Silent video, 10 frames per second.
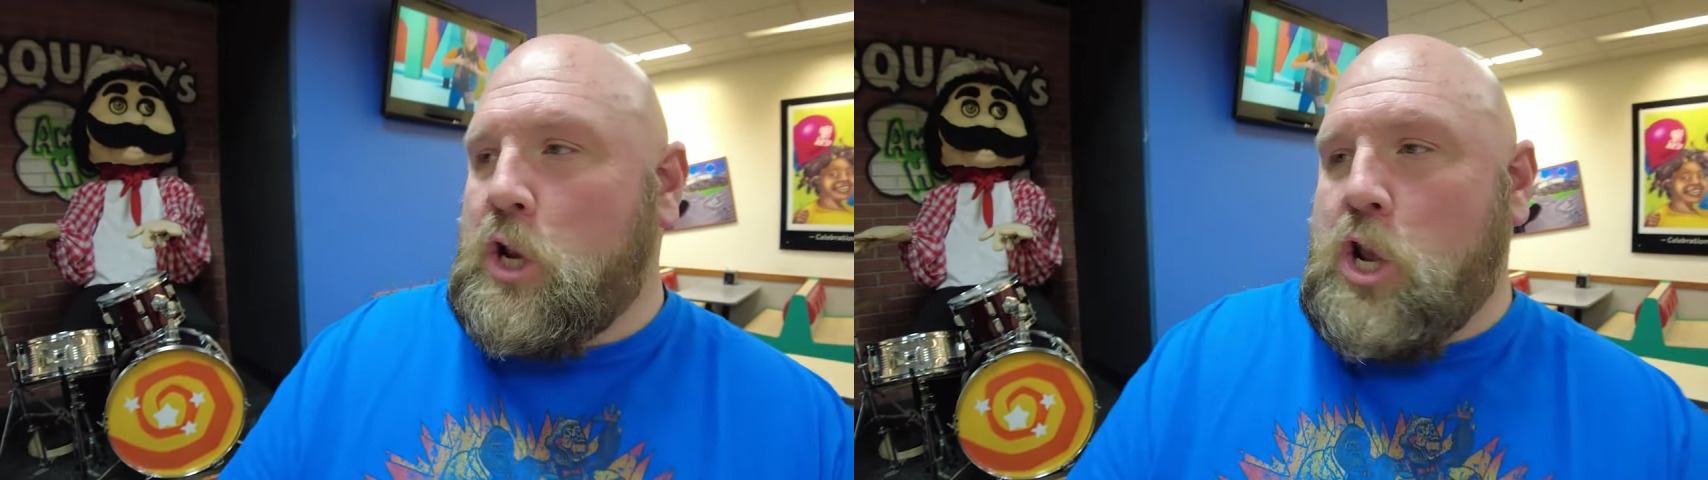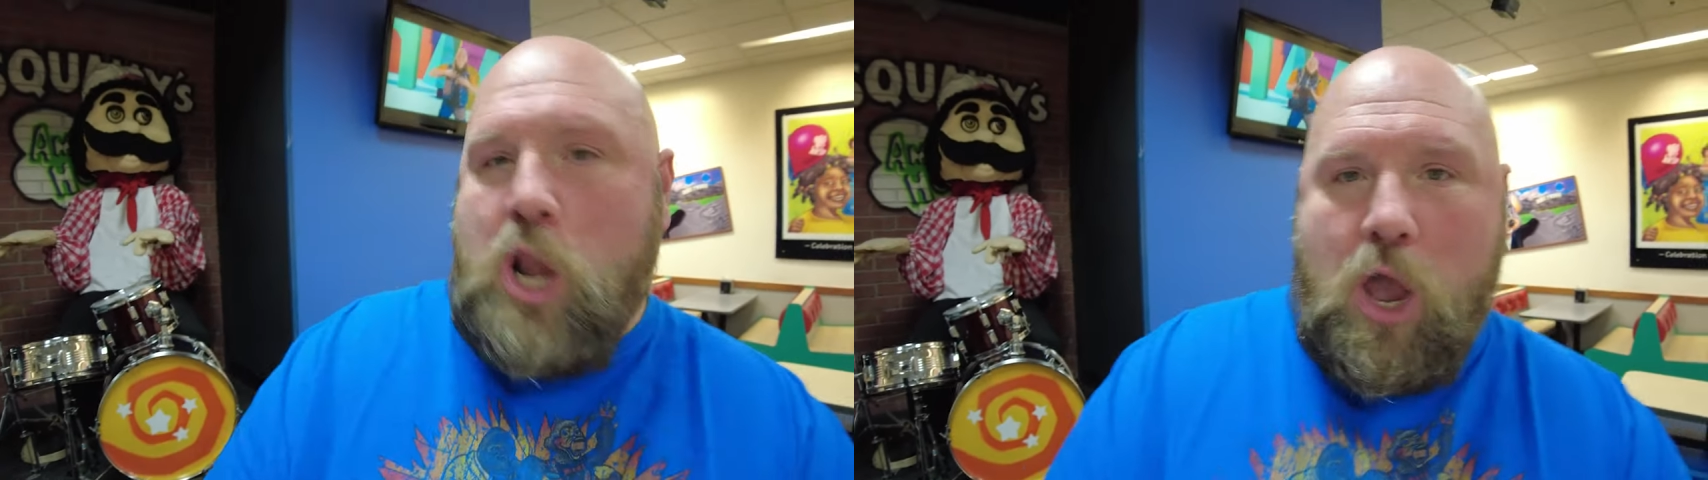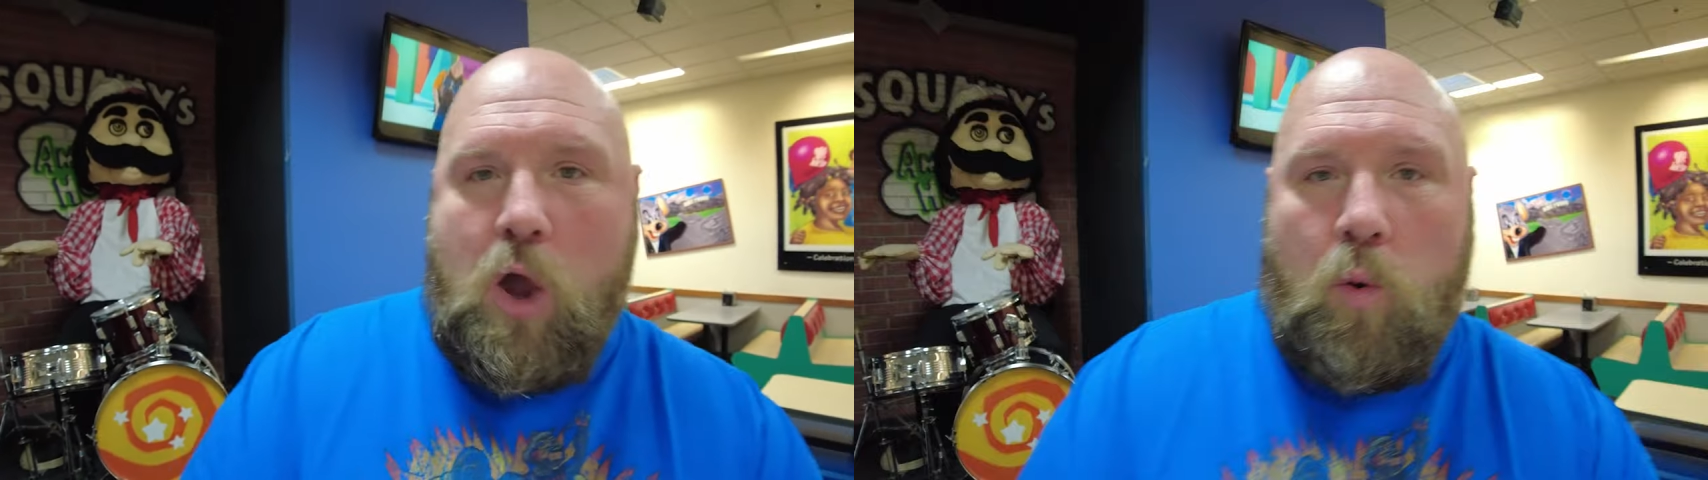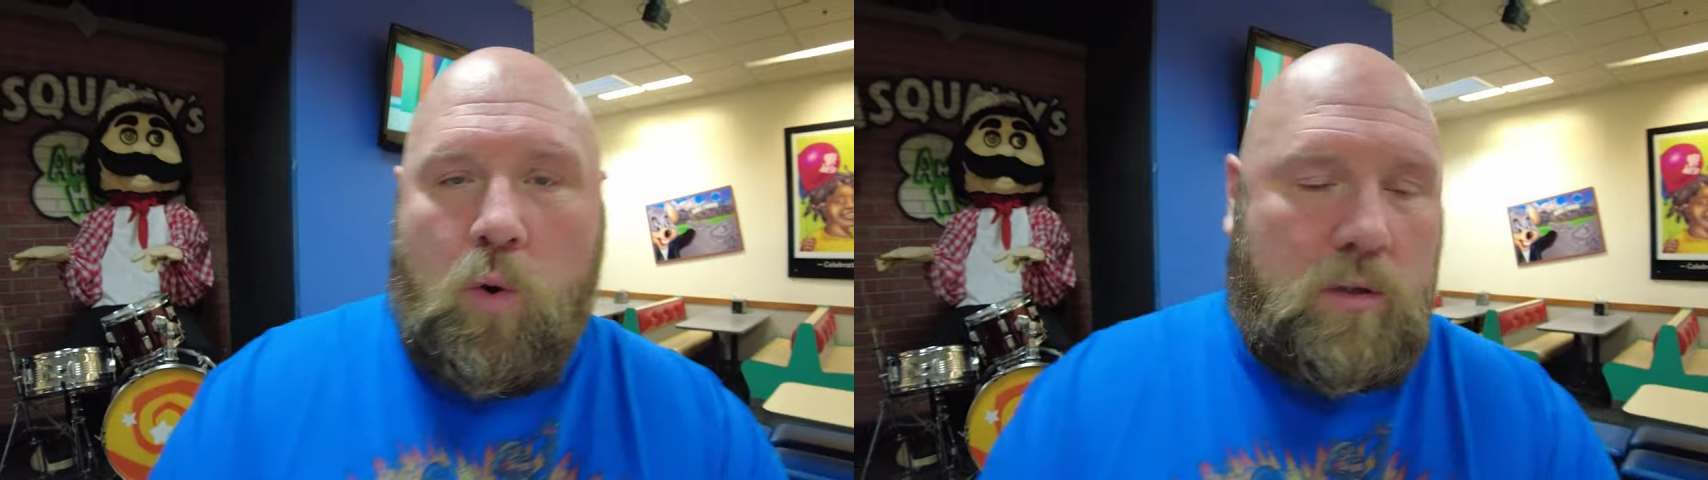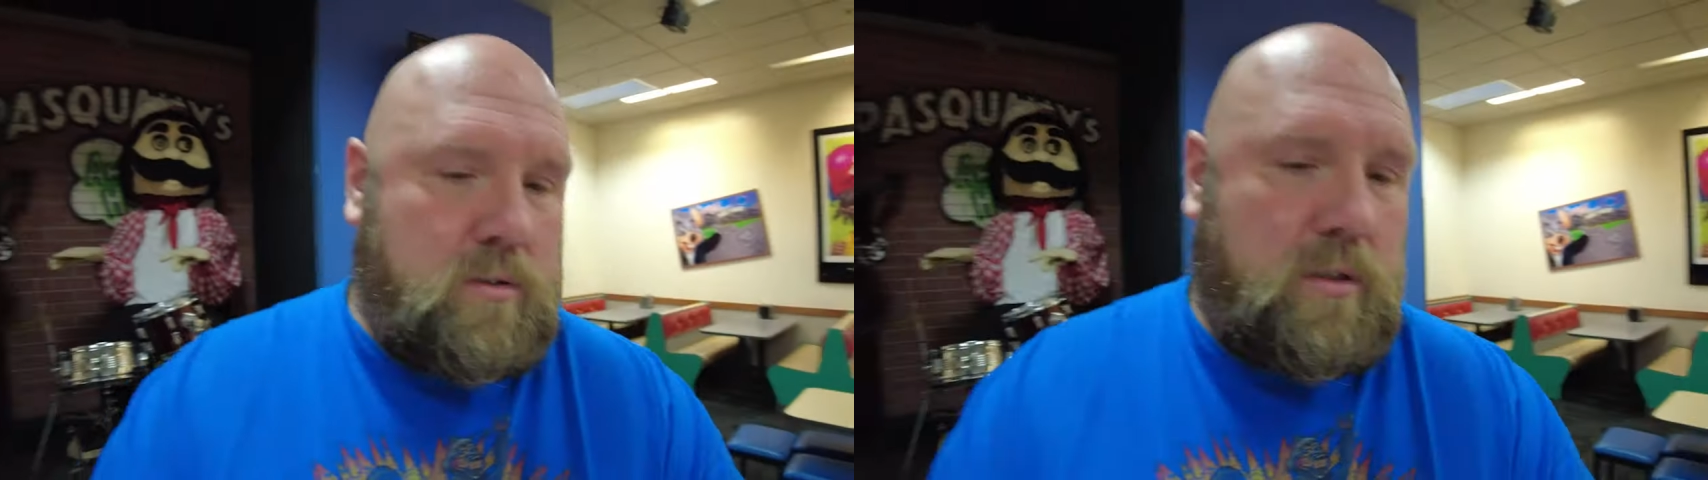No,
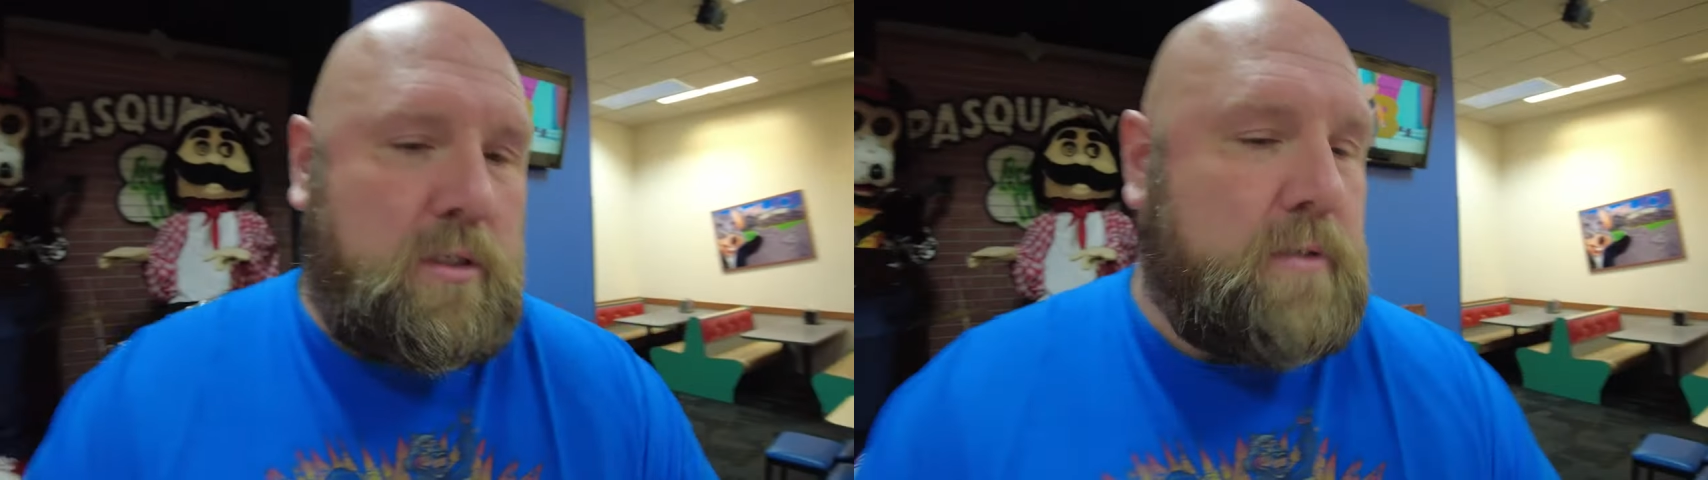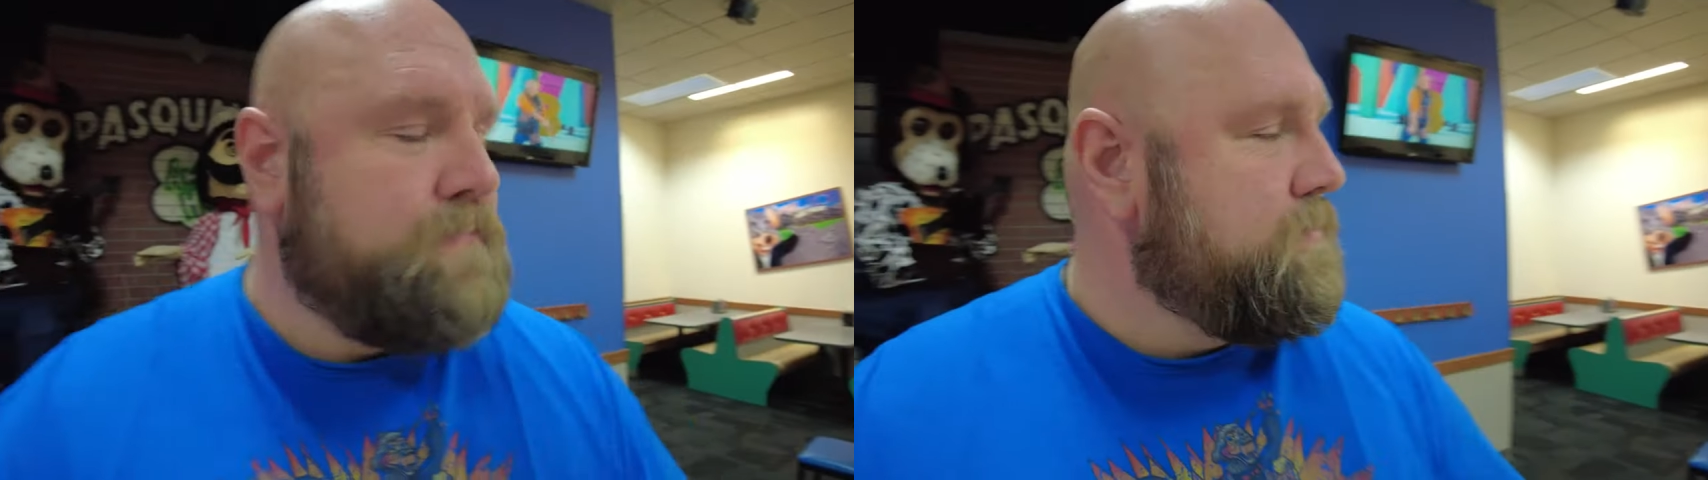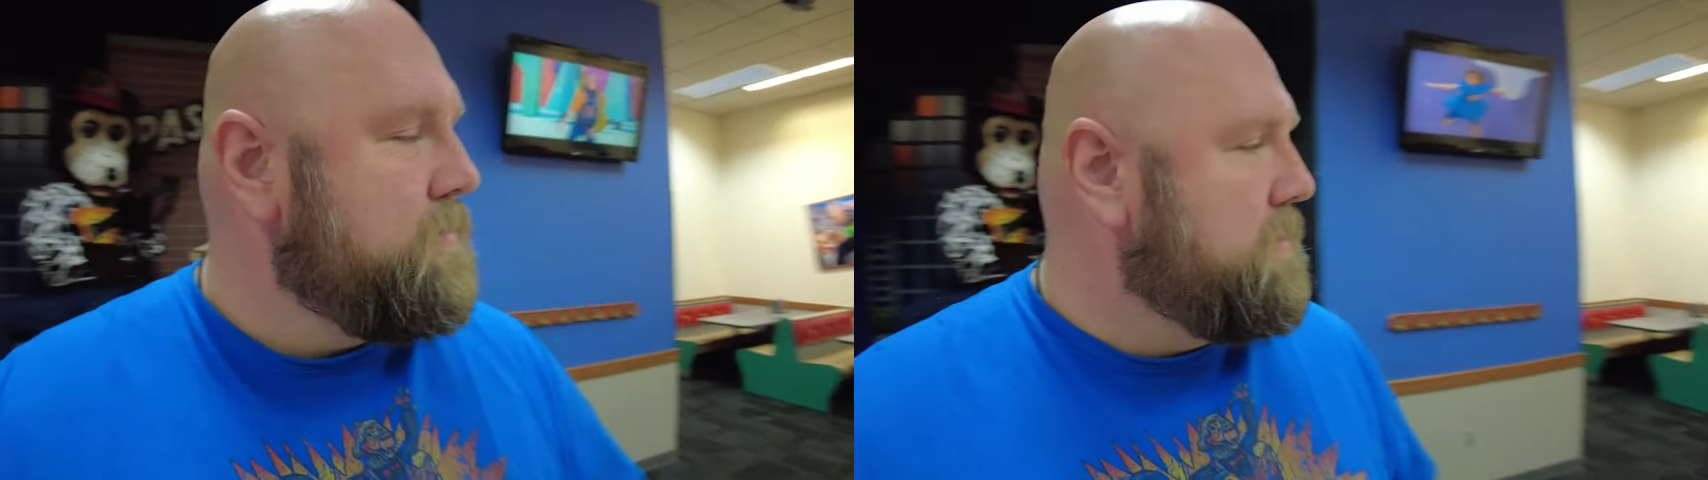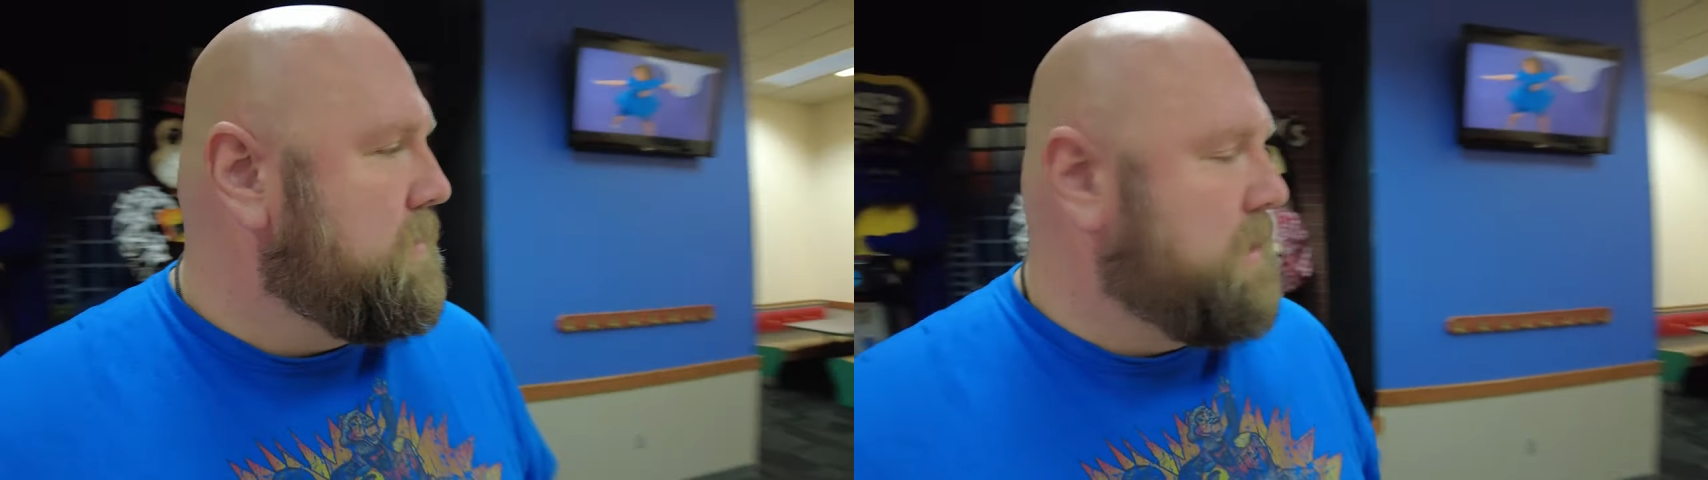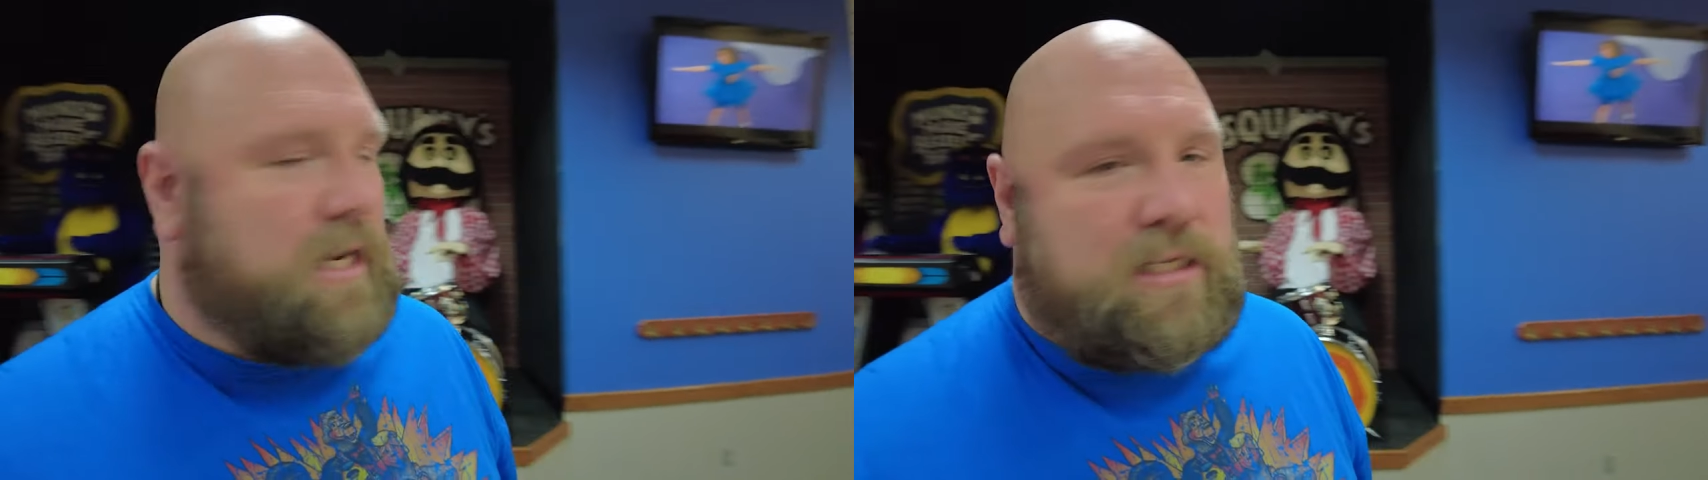that